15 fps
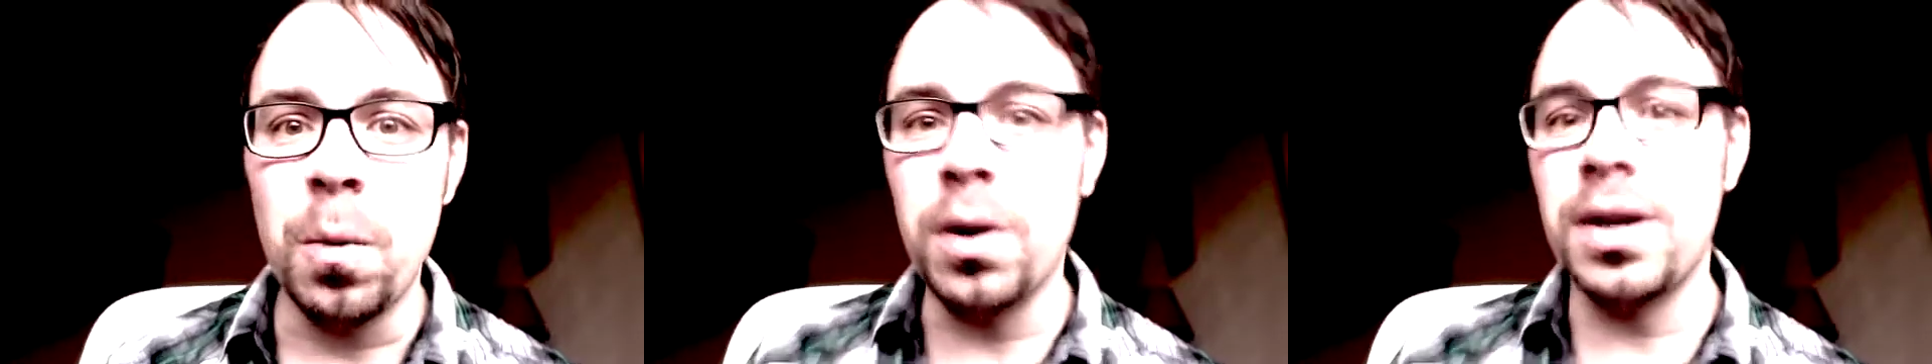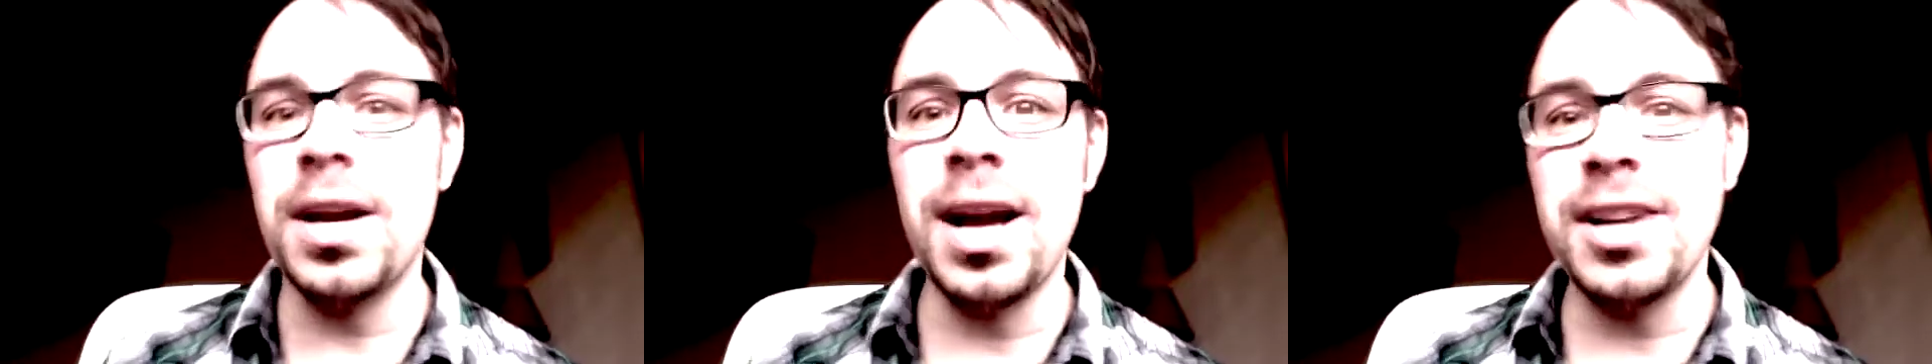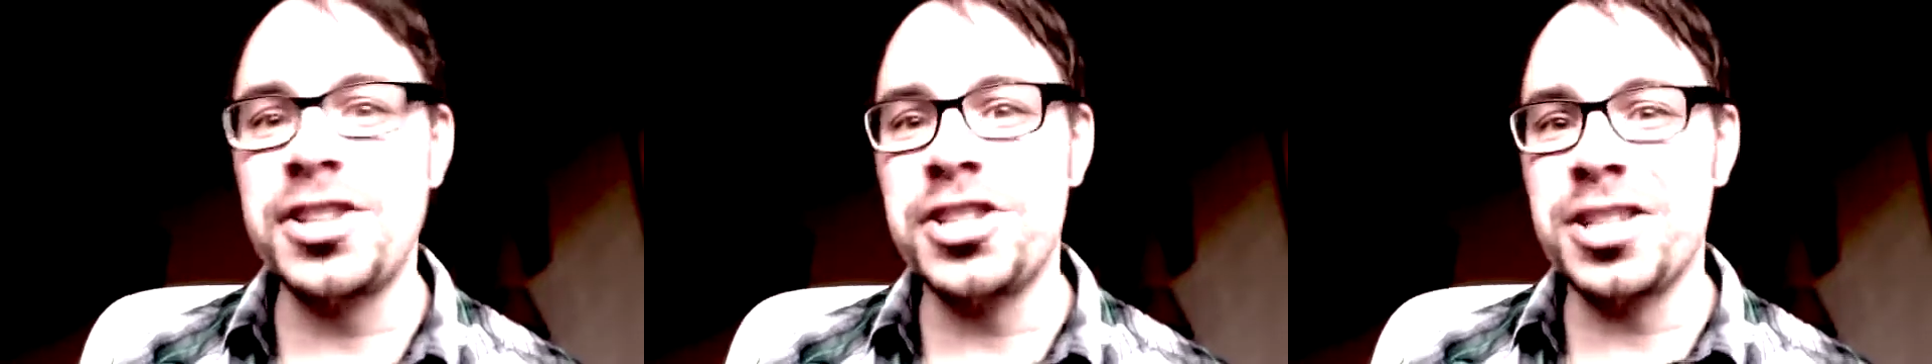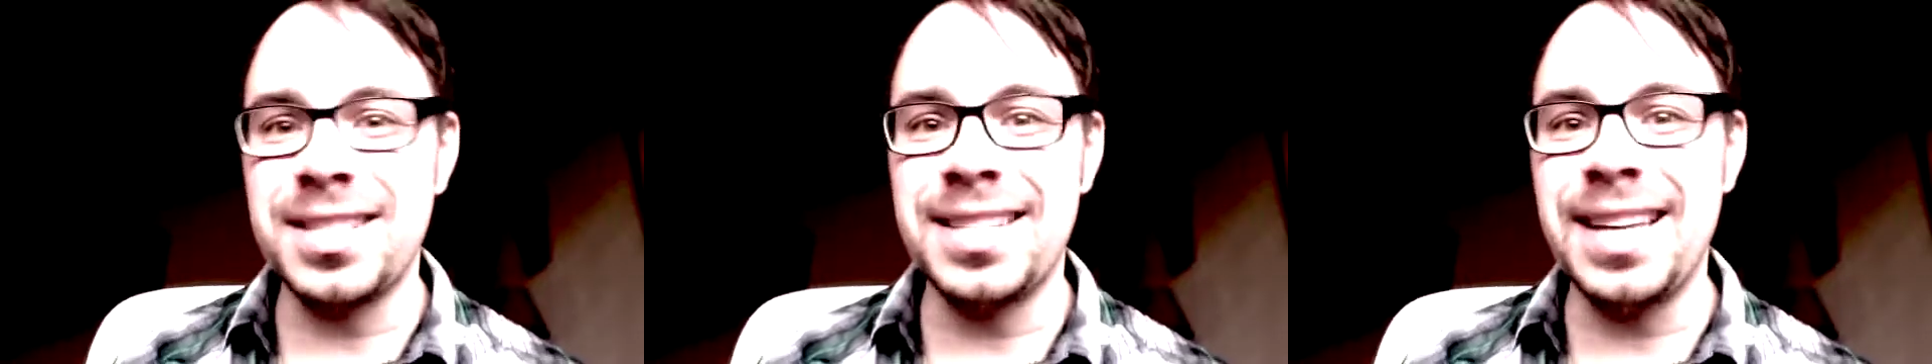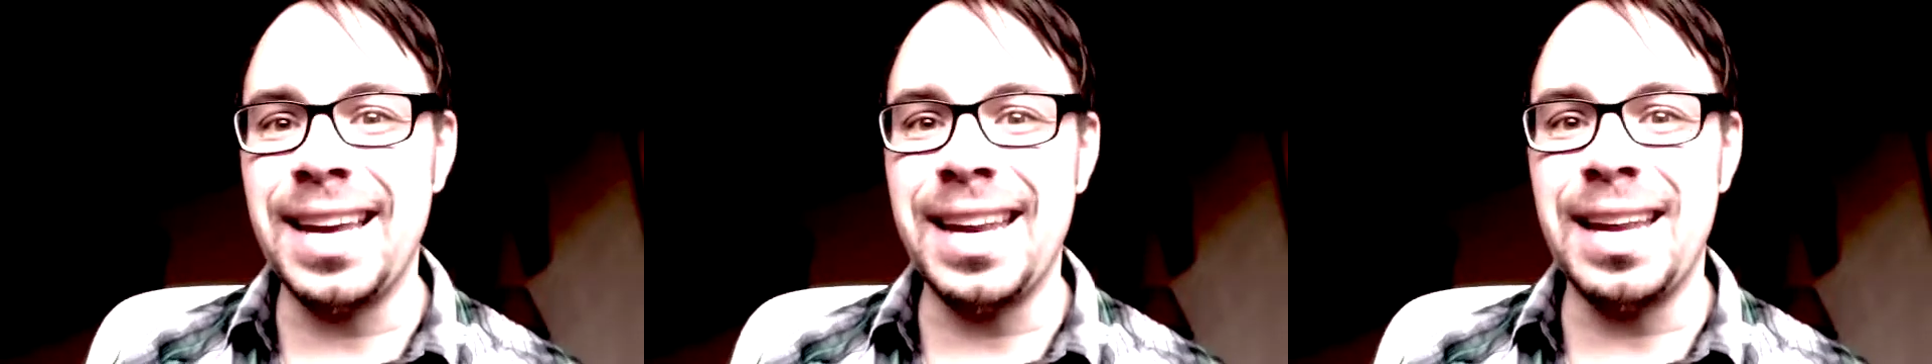We're not
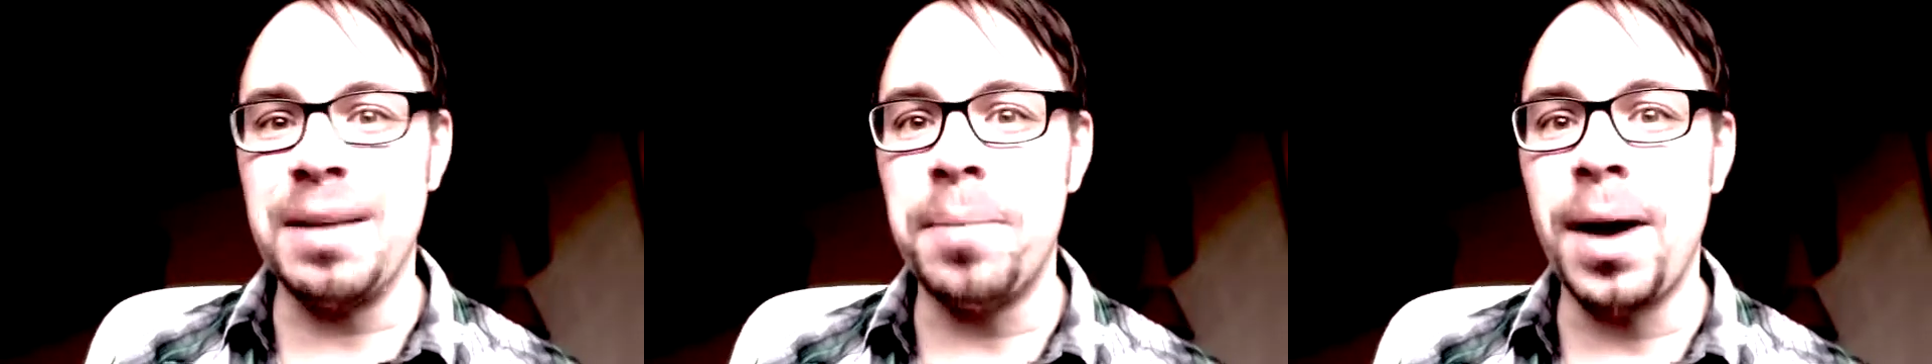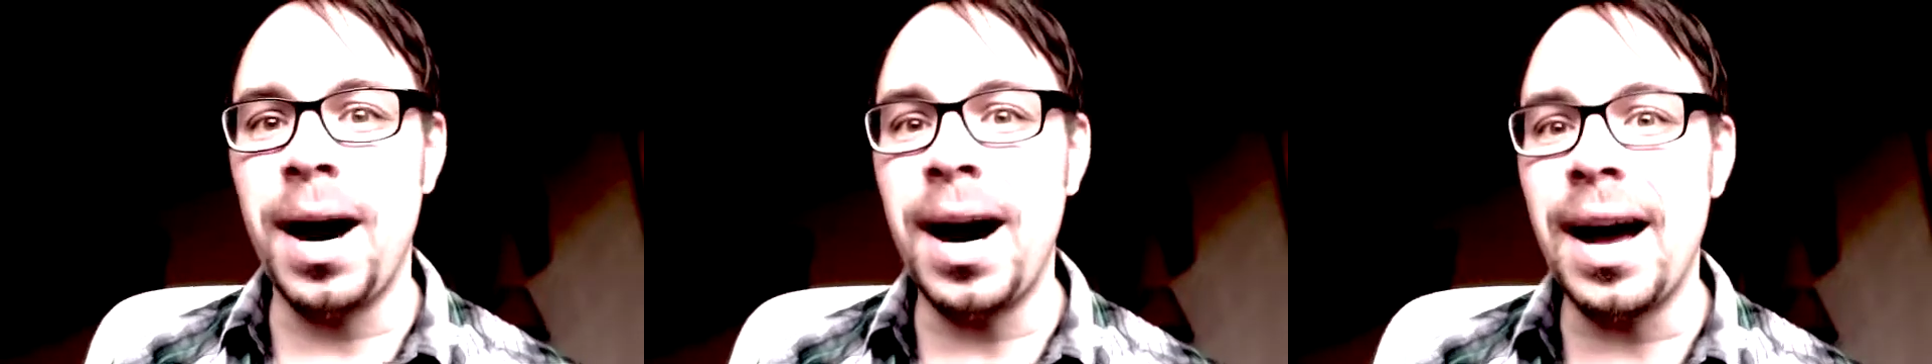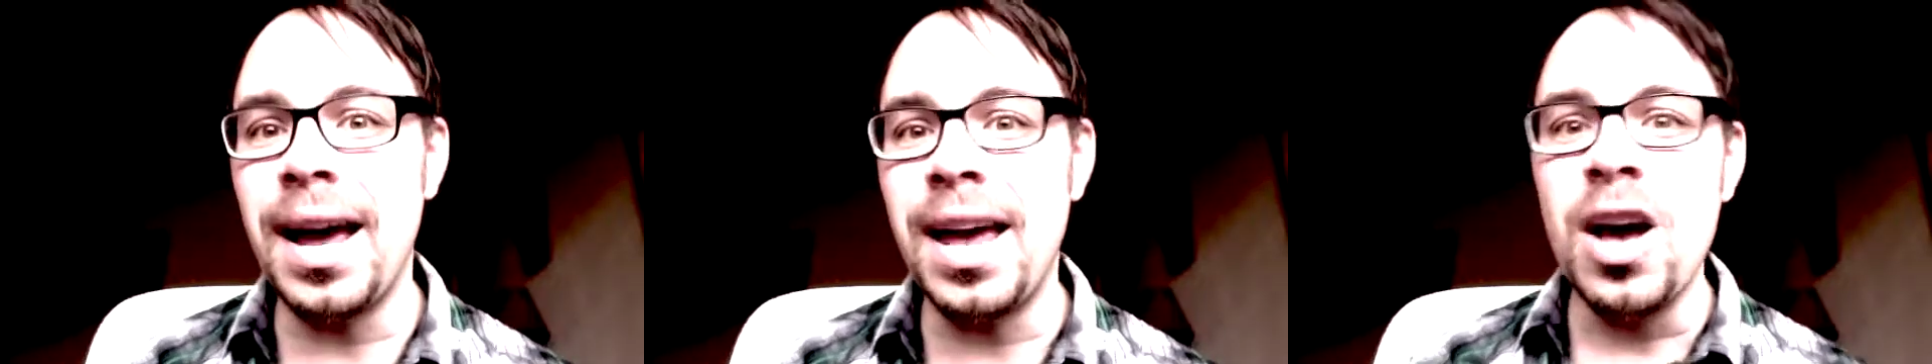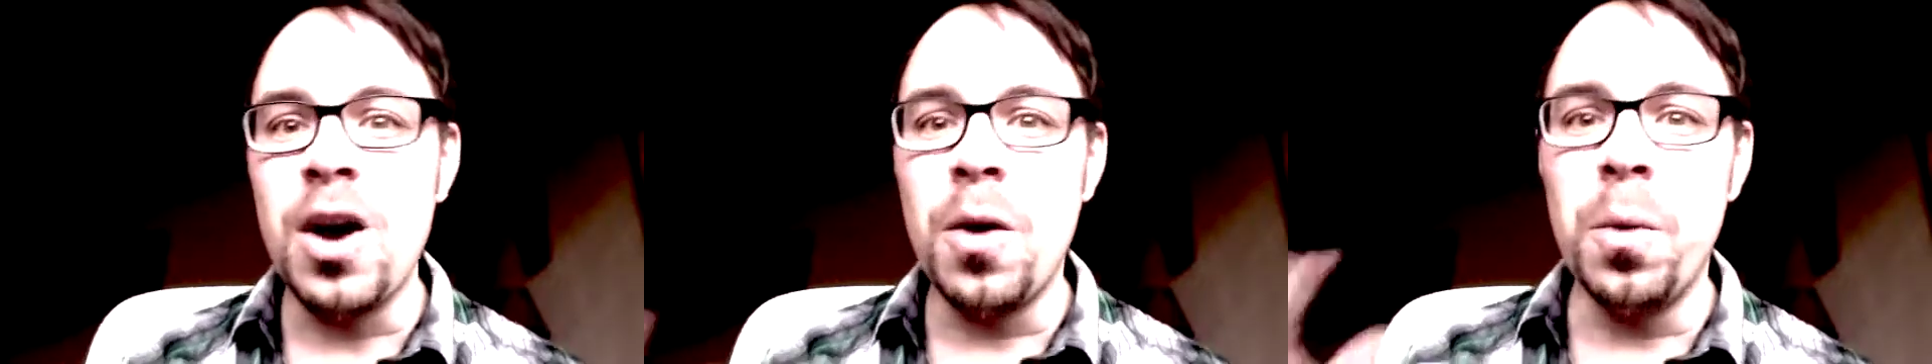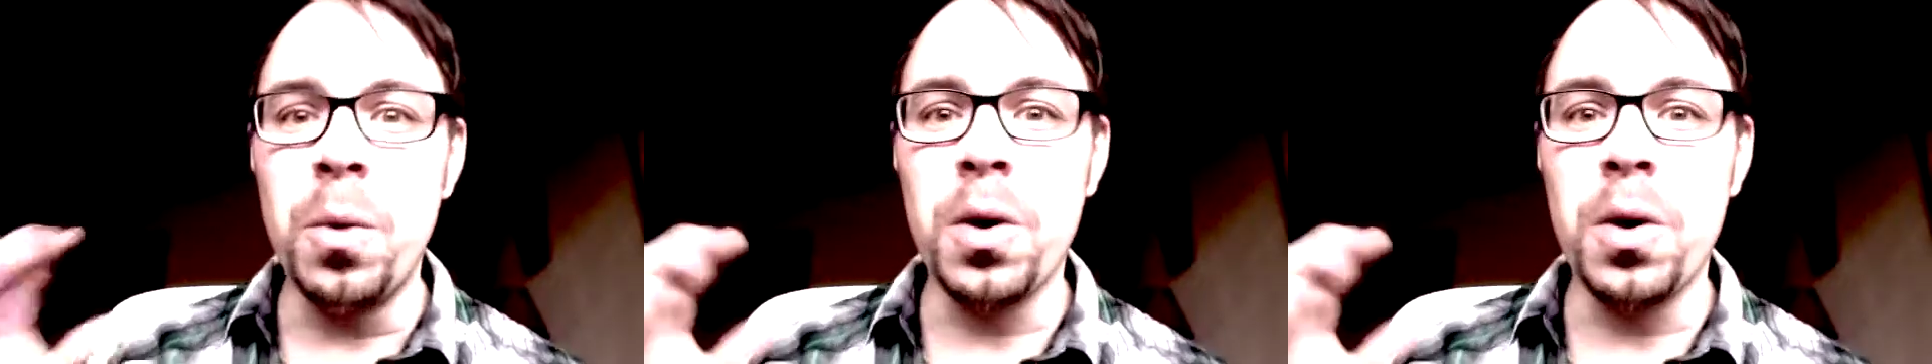just getting by.